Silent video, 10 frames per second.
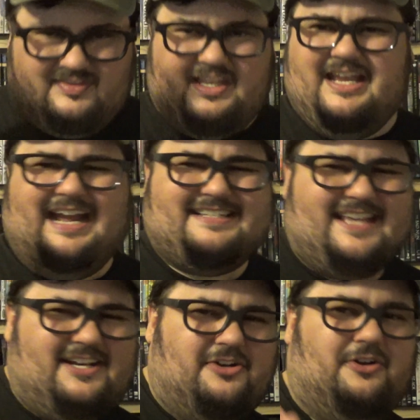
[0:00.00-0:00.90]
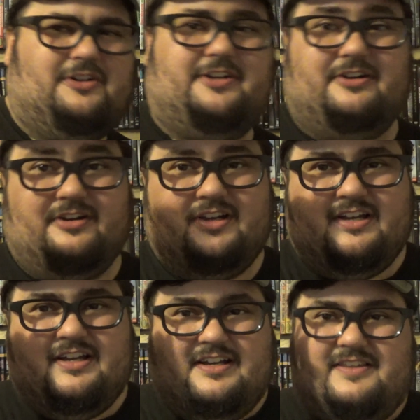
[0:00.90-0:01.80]
And I said it earlier,
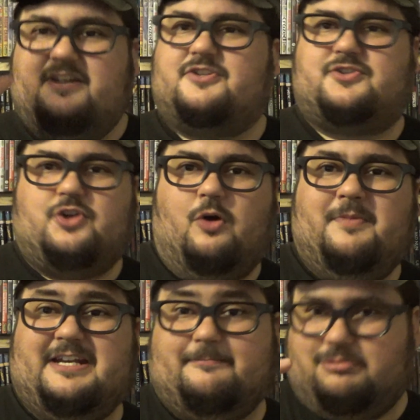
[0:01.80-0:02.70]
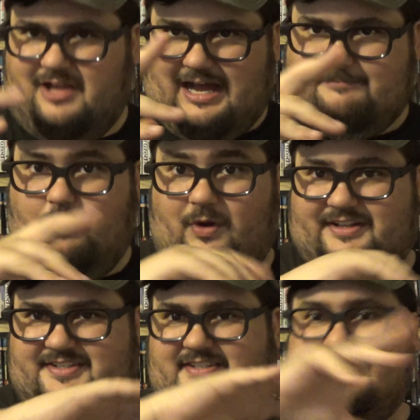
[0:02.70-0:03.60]
there's so many plot
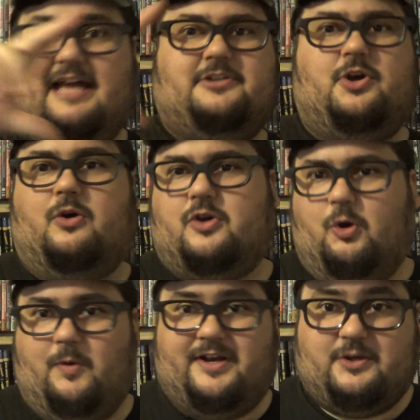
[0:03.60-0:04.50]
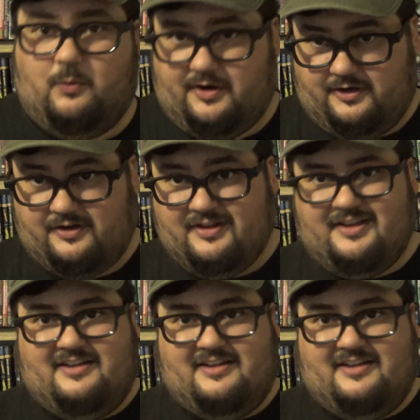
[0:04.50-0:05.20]
points that don't go anywhere.